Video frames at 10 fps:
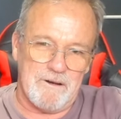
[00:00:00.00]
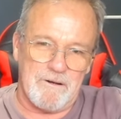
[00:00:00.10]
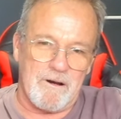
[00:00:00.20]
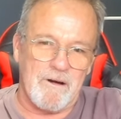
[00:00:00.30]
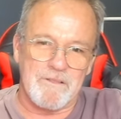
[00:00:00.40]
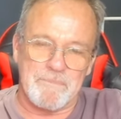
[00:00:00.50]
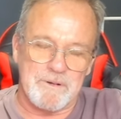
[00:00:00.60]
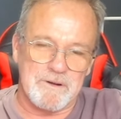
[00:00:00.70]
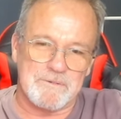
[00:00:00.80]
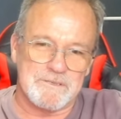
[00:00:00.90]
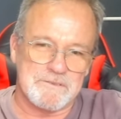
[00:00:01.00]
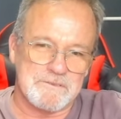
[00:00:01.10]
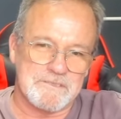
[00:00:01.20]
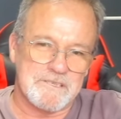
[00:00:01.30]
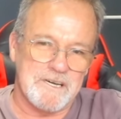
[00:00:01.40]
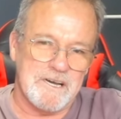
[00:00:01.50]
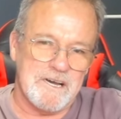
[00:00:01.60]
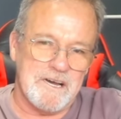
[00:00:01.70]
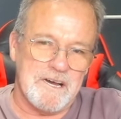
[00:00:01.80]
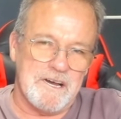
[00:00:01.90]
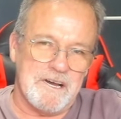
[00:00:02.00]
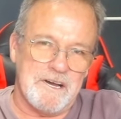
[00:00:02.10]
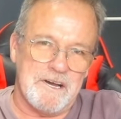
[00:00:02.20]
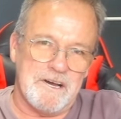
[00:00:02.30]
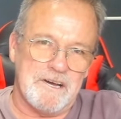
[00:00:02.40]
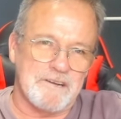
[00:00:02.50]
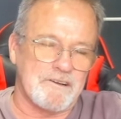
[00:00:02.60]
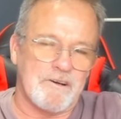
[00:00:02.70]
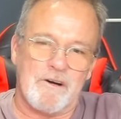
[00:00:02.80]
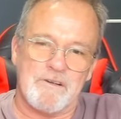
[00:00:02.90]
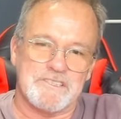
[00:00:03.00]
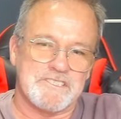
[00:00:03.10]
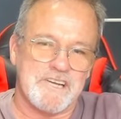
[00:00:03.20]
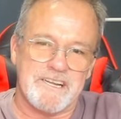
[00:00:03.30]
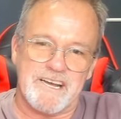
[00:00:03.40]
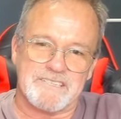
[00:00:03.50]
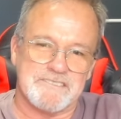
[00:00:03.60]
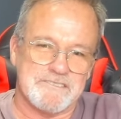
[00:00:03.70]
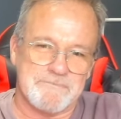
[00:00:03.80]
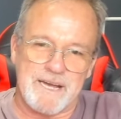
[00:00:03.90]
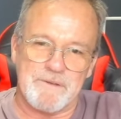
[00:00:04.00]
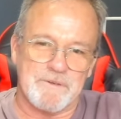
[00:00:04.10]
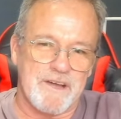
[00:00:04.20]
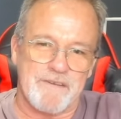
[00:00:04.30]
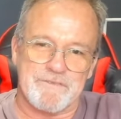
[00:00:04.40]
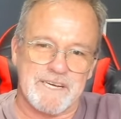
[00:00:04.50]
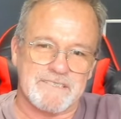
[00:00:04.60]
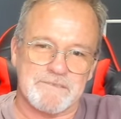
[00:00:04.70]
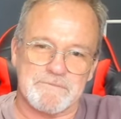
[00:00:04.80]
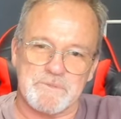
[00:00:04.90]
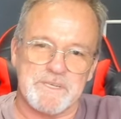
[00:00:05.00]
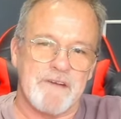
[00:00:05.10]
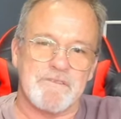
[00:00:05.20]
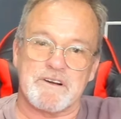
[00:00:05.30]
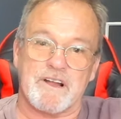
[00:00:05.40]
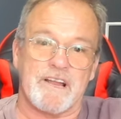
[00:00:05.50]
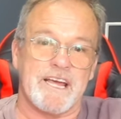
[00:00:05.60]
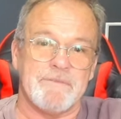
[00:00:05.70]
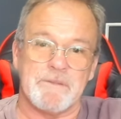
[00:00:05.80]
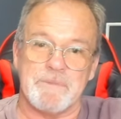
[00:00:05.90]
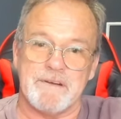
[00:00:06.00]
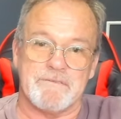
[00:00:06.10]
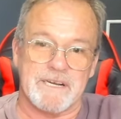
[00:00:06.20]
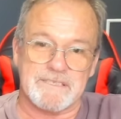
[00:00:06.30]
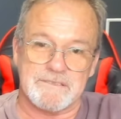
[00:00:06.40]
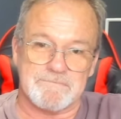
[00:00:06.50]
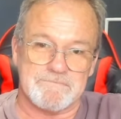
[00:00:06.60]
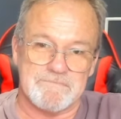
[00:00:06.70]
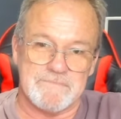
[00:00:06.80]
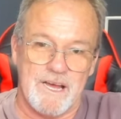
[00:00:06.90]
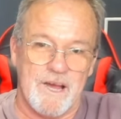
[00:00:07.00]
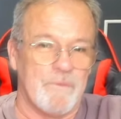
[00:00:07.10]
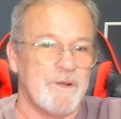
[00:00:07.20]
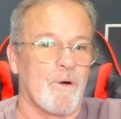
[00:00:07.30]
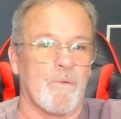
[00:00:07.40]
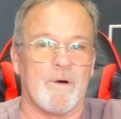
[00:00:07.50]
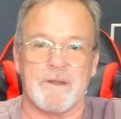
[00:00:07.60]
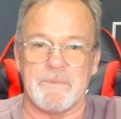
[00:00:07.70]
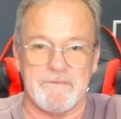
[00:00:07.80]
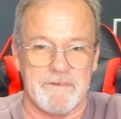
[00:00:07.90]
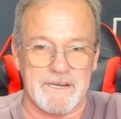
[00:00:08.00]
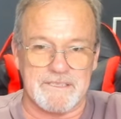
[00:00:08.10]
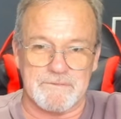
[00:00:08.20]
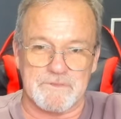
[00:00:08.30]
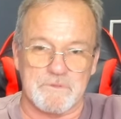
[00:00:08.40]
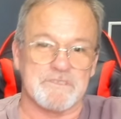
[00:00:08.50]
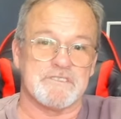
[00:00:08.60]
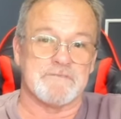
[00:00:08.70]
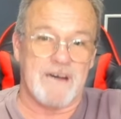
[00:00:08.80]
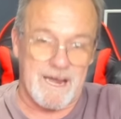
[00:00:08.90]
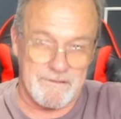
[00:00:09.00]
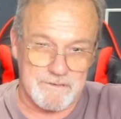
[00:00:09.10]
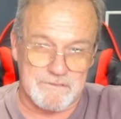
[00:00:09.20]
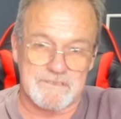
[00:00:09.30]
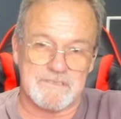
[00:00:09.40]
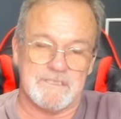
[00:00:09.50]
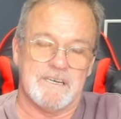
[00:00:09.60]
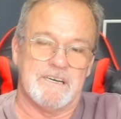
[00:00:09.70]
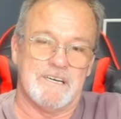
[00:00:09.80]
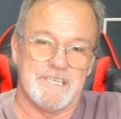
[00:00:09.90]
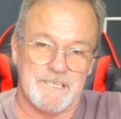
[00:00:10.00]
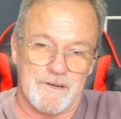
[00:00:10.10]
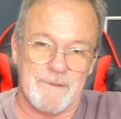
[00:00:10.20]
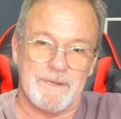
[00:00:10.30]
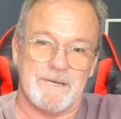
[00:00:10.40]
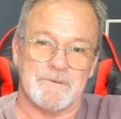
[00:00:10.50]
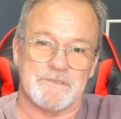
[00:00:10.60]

All the boomers and then all the Gen Xers, man, we're not victims. We never claim to be a victim. We don't want to be victims. We're survivors. You know what I mean?